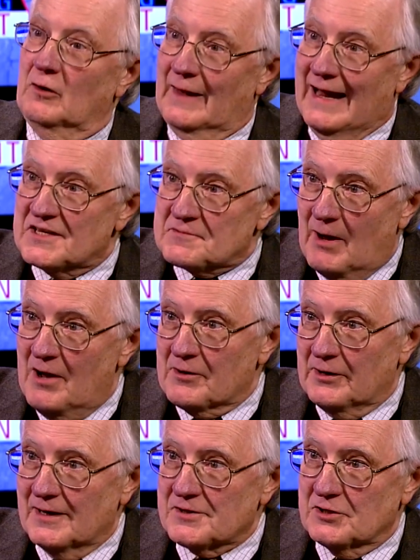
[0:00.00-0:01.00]
last mile
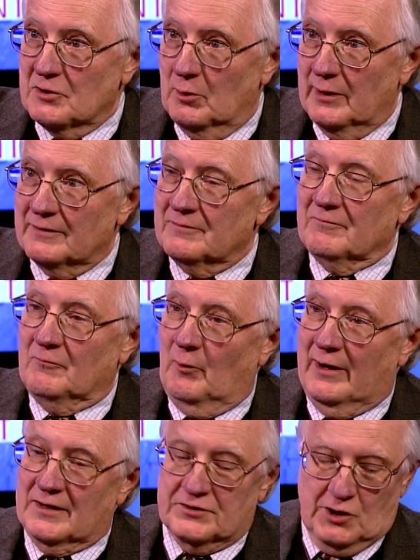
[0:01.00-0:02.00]
connection going
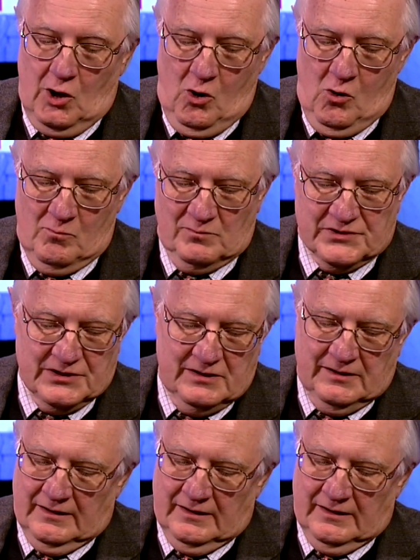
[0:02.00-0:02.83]
right into homes.